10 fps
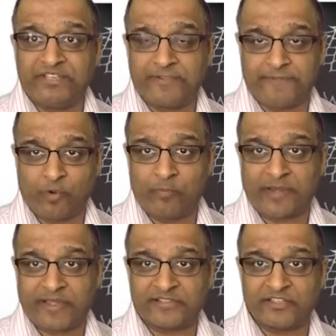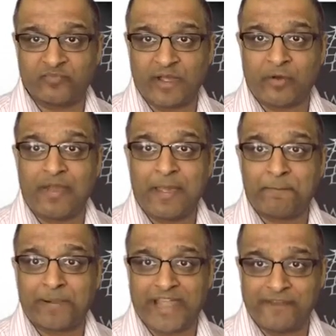difficult paths as well.
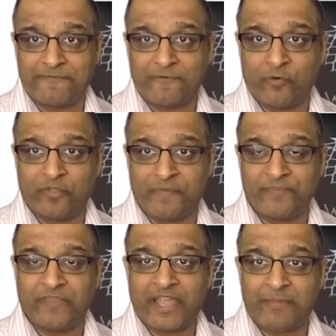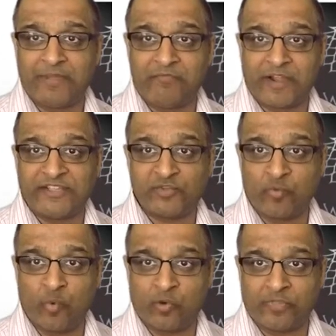Plan for them and be ready to
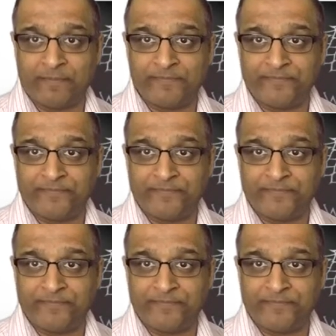walk them.